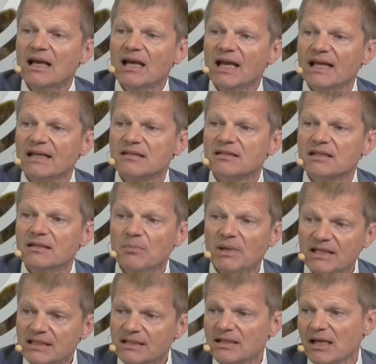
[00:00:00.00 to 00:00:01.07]
and in
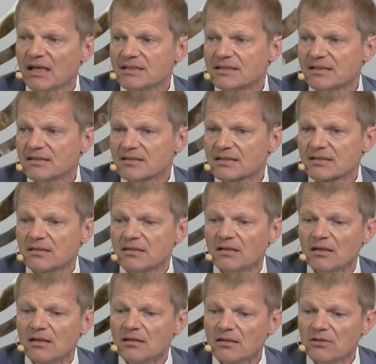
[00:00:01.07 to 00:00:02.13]
many cases,
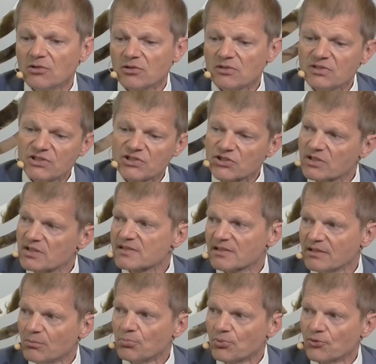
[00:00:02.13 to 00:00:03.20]
conditions
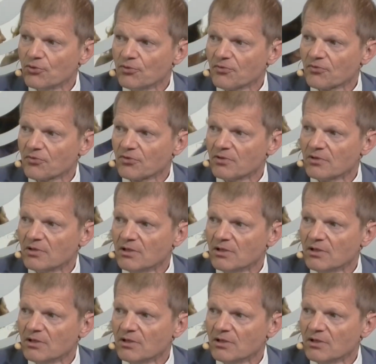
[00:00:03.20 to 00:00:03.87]
improve,